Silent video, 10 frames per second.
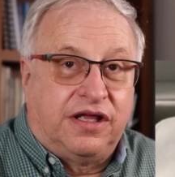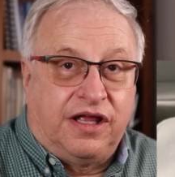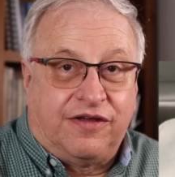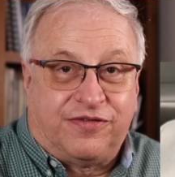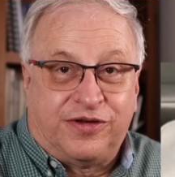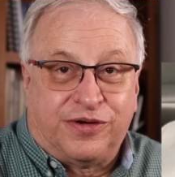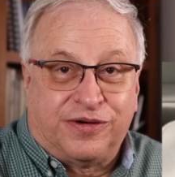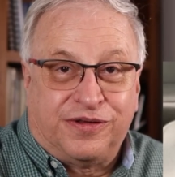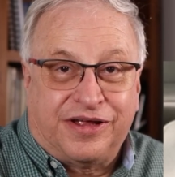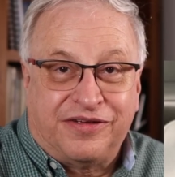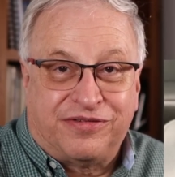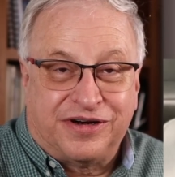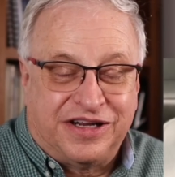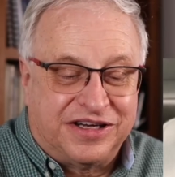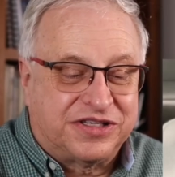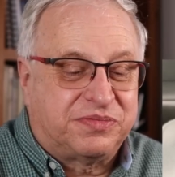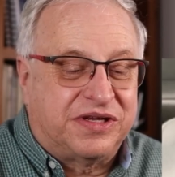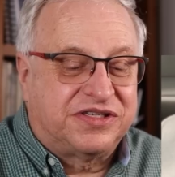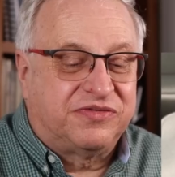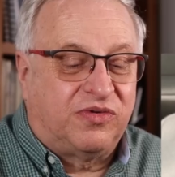if you're looking for an
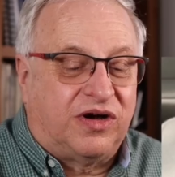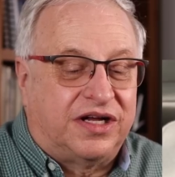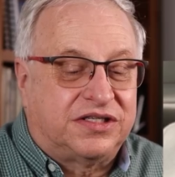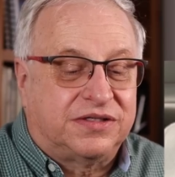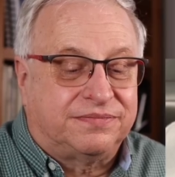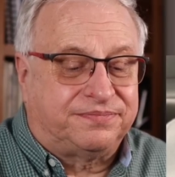inexpensive watch